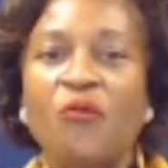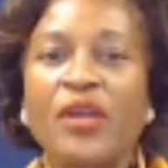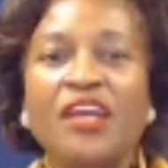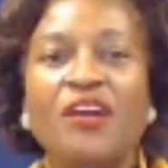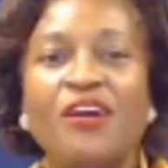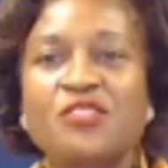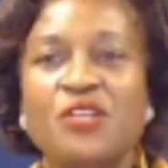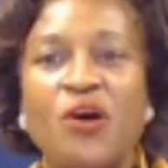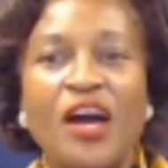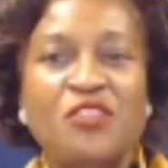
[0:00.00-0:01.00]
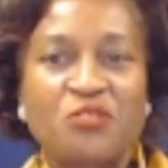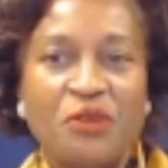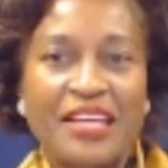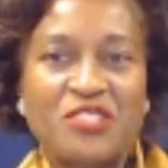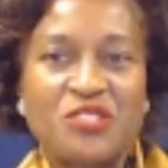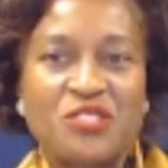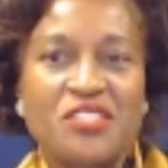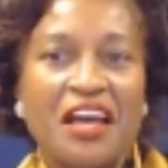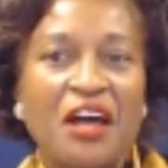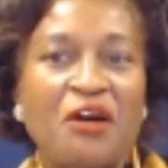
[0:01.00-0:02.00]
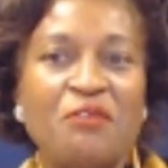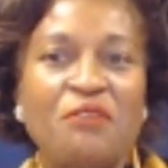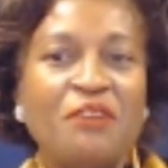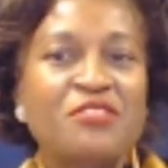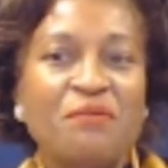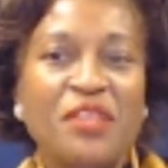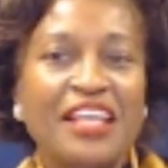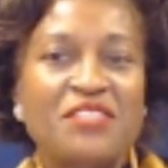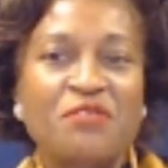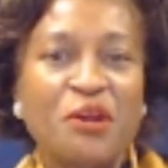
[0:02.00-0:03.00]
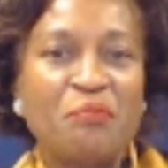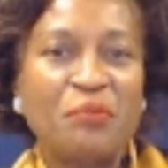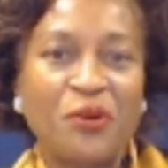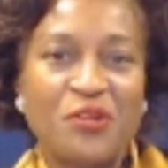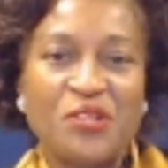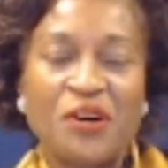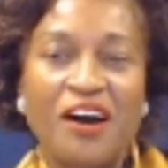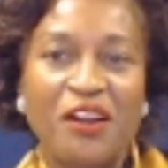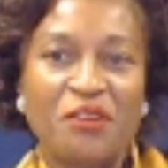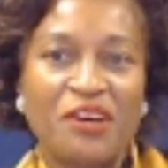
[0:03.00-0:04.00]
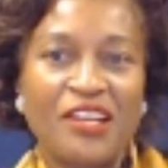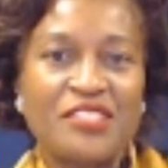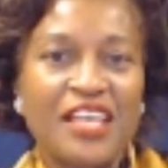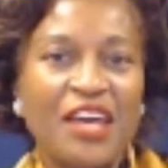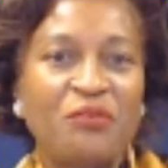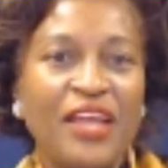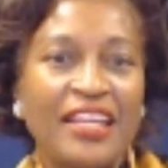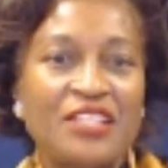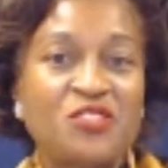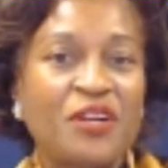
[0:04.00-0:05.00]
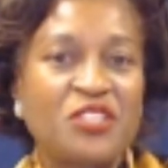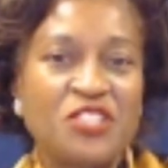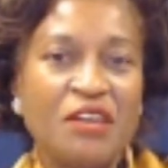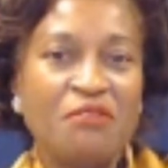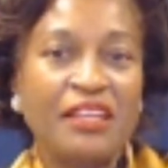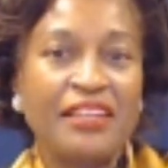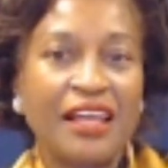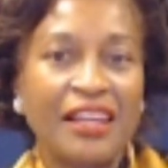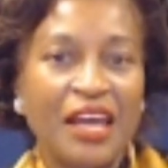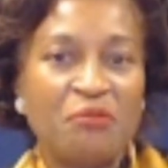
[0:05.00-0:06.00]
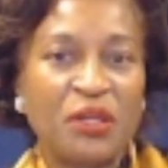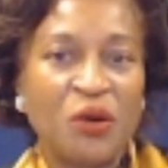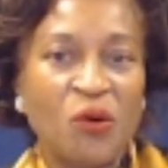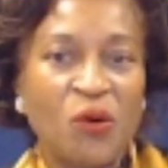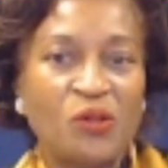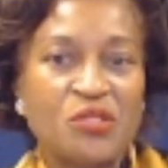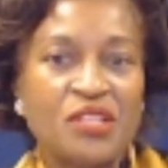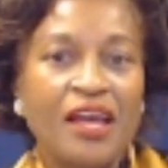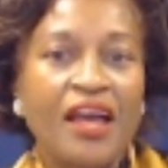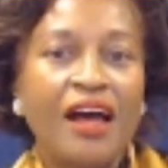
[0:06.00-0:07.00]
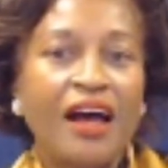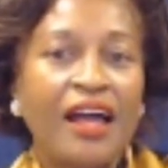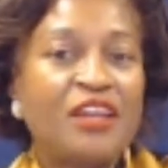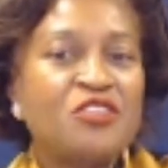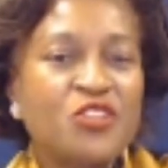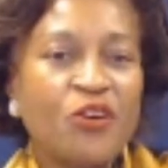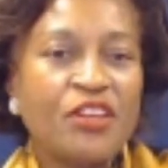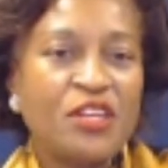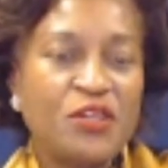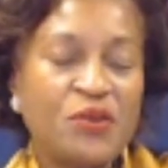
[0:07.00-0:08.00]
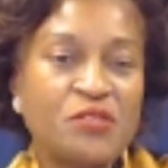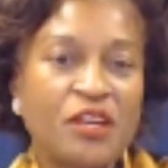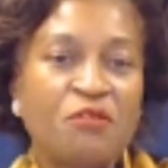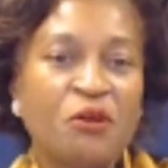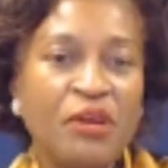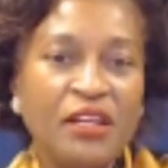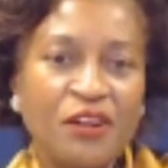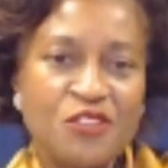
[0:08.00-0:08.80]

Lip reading: We can also address something that's very important to all of us, and that is to achieving the climate goals, ensuring the use of green